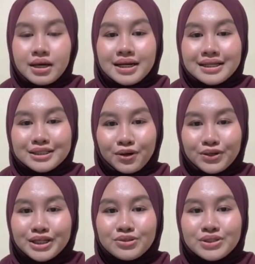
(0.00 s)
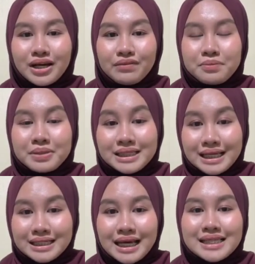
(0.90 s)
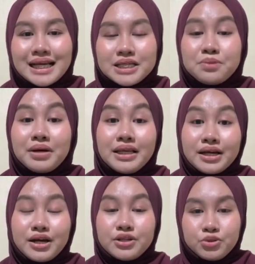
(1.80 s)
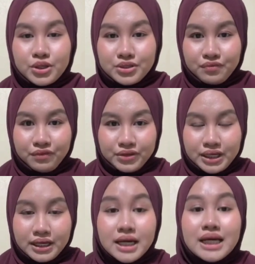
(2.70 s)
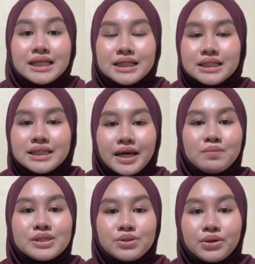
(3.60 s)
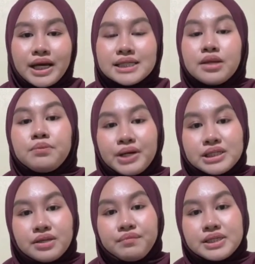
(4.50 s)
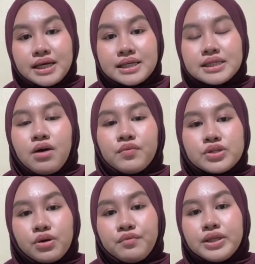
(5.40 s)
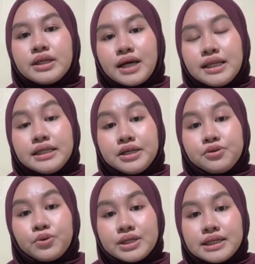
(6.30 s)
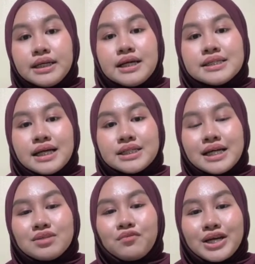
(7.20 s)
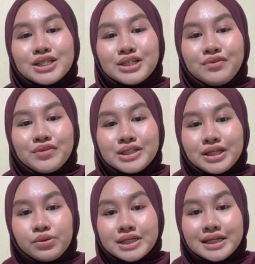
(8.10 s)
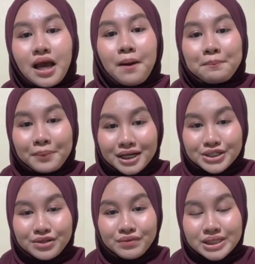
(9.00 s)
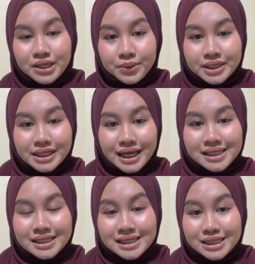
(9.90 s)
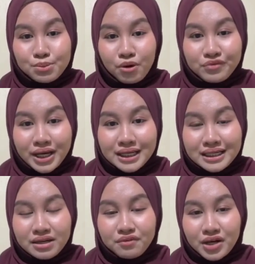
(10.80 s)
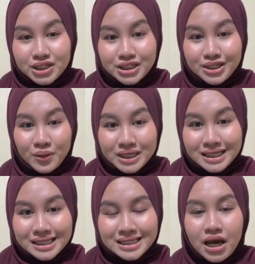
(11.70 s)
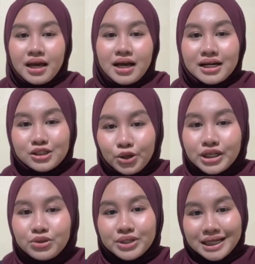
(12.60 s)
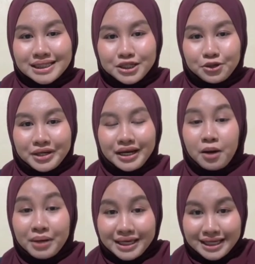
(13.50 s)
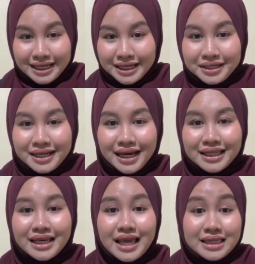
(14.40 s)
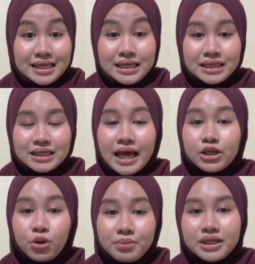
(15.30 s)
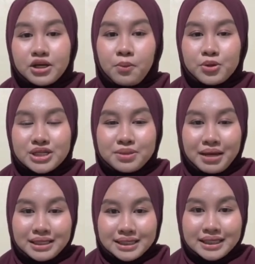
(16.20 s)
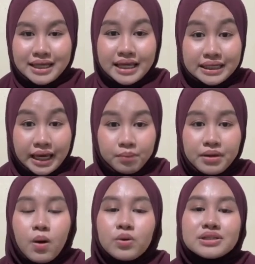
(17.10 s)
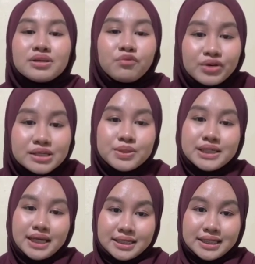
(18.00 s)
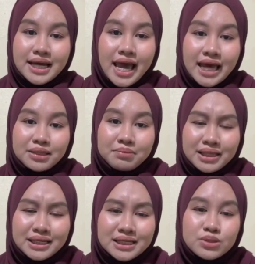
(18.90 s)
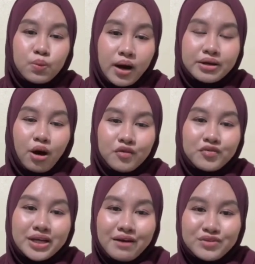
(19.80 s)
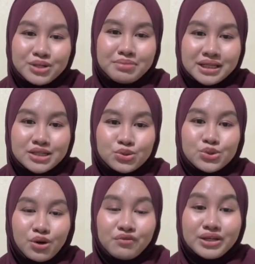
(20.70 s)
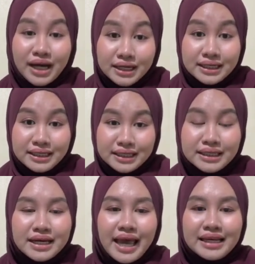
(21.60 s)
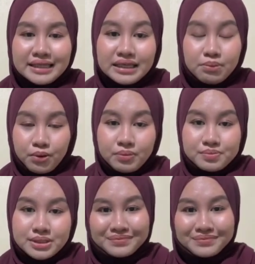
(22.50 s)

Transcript: According to Jaivan Petit and Sachin Balekar in 2015, DGJM is known as an impressive process for solving the nonlinear equation such as fractional differential equation, partial differential equation, and system of nonlinear functional equations. According to Yasser Daud and Ahmad Iqdir in 1980, the Adomian decomposition method, ADM, was the first presented, and the method is one of the efficient methods to solve nonlinear and linear problems.